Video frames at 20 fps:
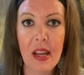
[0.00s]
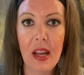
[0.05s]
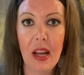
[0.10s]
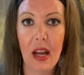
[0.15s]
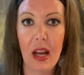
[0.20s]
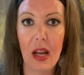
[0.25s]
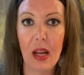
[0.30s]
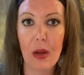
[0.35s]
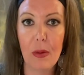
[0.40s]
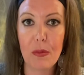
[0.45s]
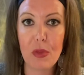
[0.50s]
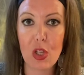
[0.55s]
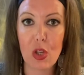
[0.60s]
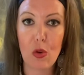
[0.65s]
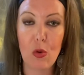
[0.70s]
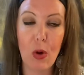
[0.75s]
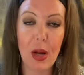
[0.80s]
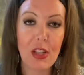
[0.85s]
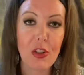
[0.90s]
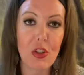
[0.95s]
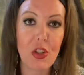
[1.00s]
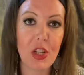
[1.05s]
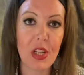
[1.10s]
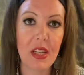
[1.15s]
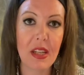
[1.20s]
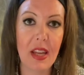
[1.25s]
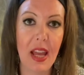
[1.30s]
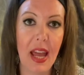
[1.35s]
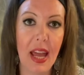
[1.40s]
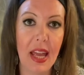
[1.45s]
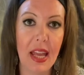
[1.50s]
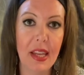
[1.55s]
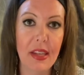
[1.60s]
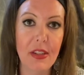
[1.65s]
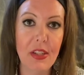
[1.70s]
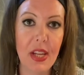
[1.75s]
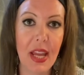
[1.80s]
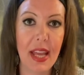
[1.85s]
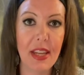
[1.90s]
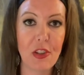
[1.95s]
um, to question and
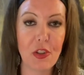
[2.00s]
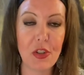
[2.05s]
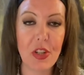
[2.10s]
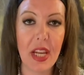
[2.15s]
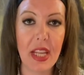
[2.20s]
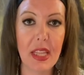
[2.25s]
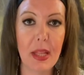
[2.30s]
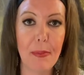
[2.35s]
to entertain